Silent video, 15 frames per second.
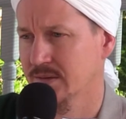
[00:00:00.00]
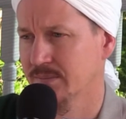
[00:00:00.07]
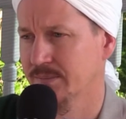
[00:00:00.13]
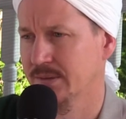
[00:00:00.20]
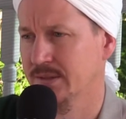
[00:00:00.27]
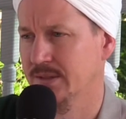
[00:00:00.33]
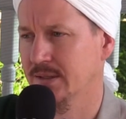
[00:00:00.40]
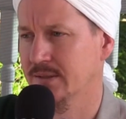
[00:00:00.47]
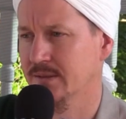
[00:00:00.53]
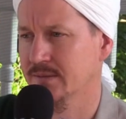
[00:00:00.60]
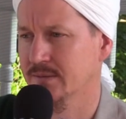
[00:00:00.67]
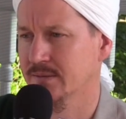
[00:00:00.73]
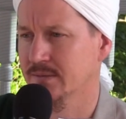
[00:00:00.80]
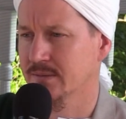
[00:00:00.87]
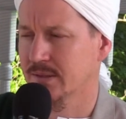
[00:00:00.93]
But that
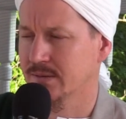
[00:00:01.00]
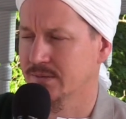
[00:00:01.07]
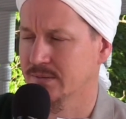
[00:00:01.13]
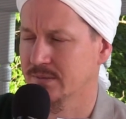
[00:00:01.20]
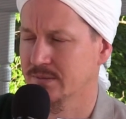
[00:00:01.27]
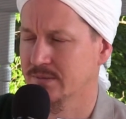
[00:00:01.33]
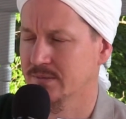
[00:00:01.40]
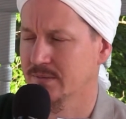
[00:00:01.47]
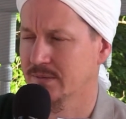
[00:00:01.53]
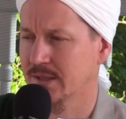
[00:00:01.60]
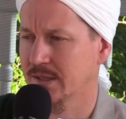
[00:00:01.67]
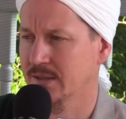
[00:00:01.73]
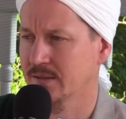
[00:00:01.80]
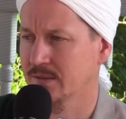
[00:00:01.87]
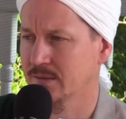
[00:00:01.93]
shouldn't
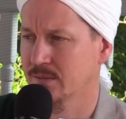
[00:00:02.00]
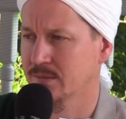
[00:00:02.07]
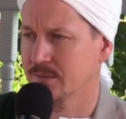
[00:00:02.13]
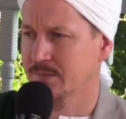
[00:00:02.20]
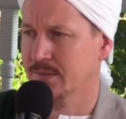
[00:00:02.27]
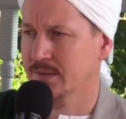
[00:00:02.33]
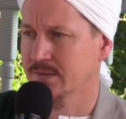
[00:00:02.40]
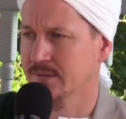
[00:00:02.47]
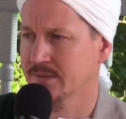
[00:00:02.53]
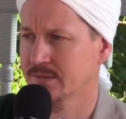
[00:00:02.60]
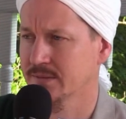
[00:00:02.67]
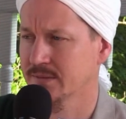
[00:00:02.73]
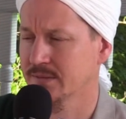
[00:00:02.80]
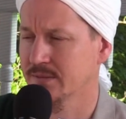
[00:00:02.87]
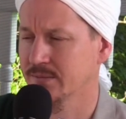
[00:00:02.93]
lighten the load upon us, is
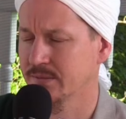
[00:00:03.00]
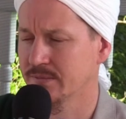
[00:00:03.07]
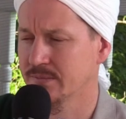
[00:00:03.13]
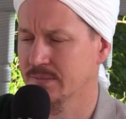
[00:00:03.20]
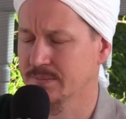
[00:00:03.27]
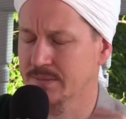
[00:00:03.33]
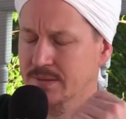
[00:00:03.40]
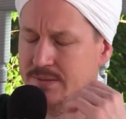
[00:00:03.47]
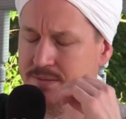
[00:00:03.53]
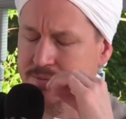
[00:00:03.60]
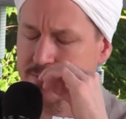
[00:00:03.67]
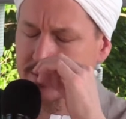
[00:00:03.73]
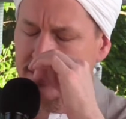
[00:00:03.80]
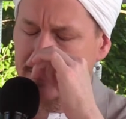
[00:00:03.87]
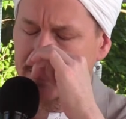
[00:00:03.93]
that if we've memorized
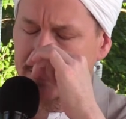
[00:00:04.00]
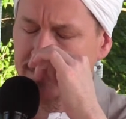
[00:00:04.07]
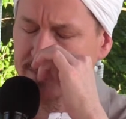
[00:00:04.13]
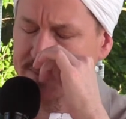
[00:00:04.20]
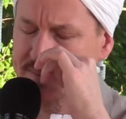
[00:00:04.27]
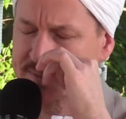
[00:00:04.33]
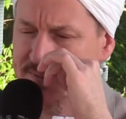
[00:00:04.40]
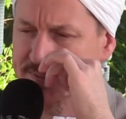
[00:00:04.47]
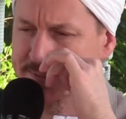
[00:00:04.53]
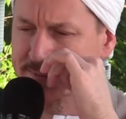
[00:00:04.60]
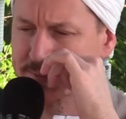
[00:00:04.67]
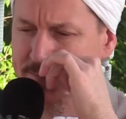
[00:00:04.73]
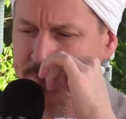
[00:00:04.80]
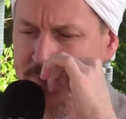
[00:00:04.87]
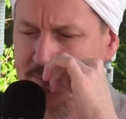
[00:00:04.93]
portions of the
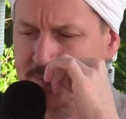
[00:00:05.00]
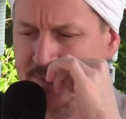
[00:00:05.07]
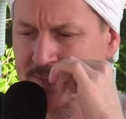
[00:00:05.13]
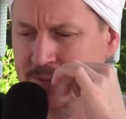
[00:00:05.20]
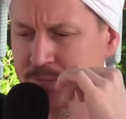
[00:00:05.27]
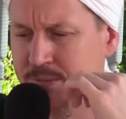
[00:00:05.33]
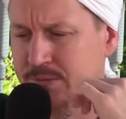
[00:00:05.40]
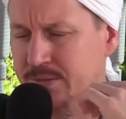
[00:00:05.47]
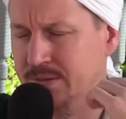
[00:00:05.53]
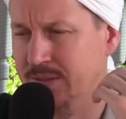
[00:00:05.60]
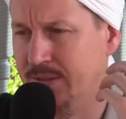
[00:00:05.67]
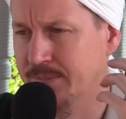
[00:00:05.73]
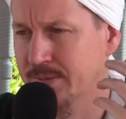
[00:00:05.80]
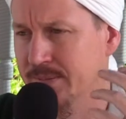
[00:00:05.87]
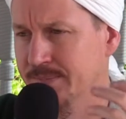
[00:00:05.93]
Book of Allah, we should
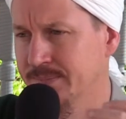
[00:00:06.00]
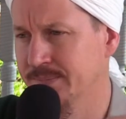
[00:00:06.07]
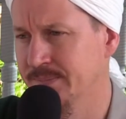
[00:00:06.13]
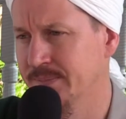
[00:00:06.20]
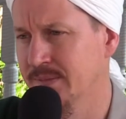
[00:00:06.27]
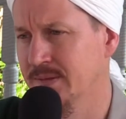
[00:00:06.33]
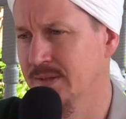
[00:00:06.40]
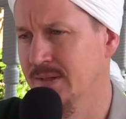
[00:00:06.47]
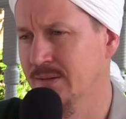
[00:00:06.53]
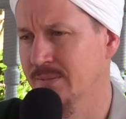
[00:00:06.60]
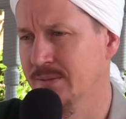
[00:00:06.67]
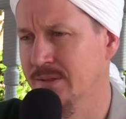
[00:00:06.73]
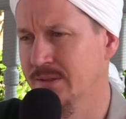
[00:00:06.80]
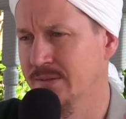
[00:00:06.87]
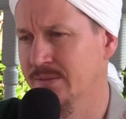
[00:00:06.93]
keep it. And we
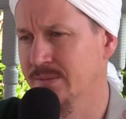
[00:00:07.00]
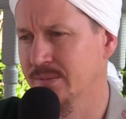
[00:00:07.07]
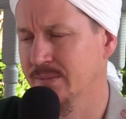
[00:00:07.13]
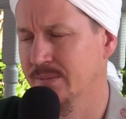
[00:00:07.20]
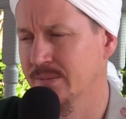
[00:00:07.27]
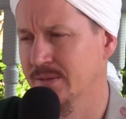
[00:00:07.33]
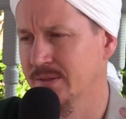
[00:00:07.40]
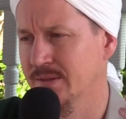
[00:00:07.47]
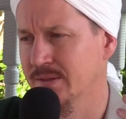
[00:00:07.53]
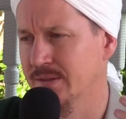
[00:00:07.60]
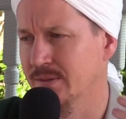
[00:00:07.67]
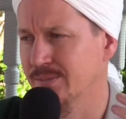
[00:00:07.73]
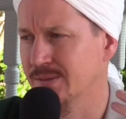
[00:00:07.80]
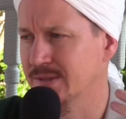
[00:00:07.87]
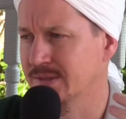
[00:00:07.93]
need to
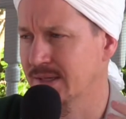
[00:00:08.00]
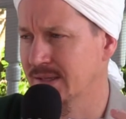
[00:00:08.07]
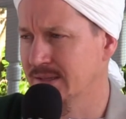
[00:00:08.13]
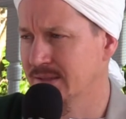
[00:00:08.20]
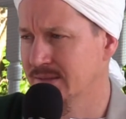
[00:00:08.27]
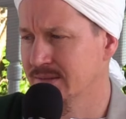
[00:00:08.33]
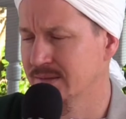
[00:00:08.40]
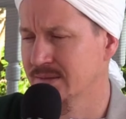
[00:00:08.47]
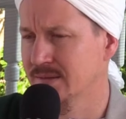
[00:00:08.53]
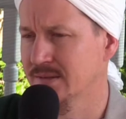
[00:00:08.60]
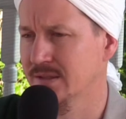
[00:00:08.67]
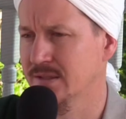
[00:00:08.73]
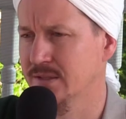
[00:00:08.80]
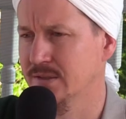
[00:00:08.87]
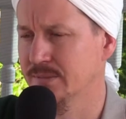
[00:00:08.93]
recite it,
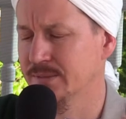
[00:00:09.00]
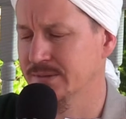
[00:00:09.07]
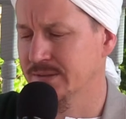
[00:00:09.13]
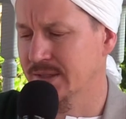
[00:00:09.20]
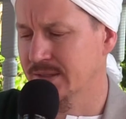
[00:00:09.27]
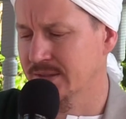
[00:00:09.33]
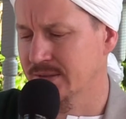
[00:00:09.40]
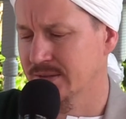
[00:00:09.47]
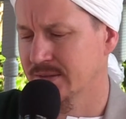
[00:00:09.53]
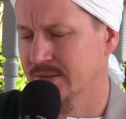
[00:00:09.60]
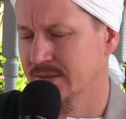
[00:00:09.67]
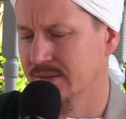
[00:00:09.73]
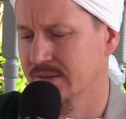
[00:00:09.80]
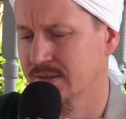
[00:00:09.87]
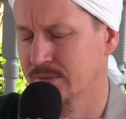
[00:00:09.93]
and to recite it
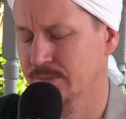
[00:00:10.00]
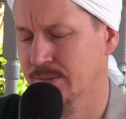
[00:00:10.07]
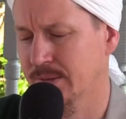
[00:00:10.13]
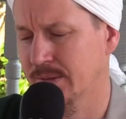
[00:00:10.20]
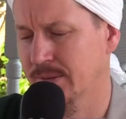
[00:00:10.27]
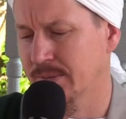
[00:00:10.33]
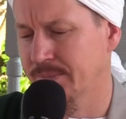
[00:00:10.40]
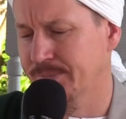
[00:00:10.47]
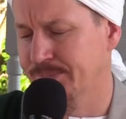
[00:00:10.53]
in prayer